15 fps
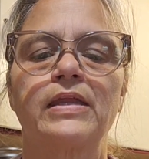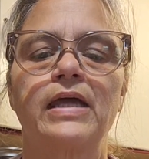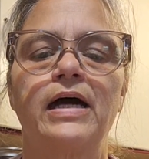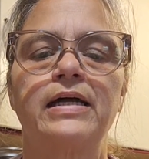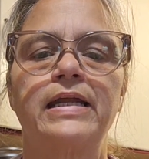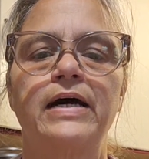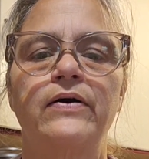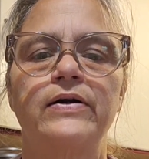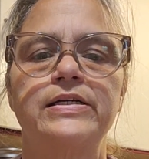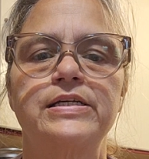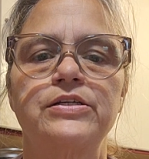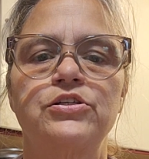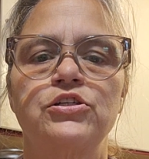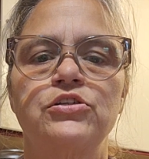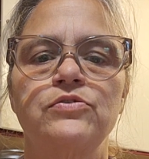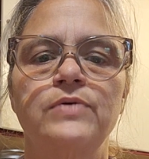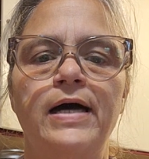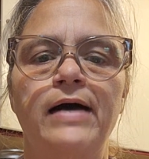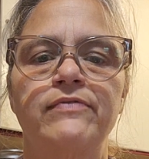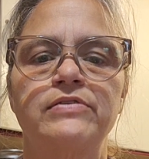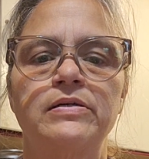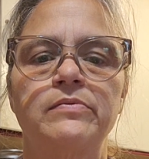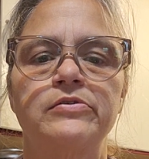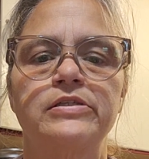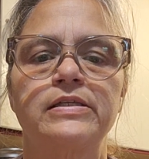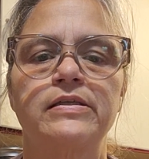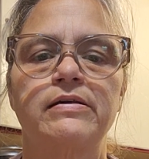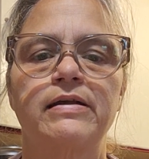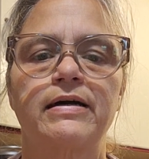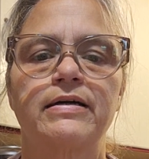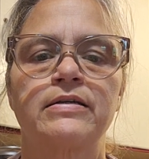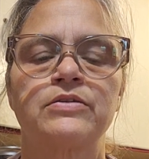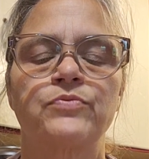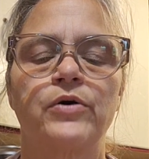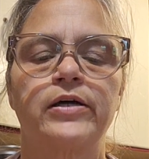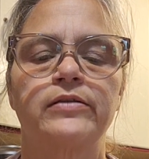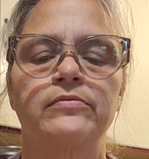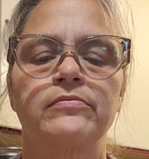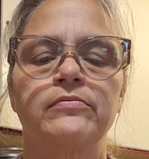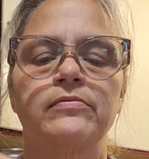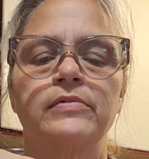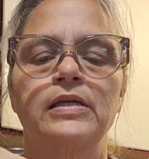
And now I did 2 half doubles in the next one.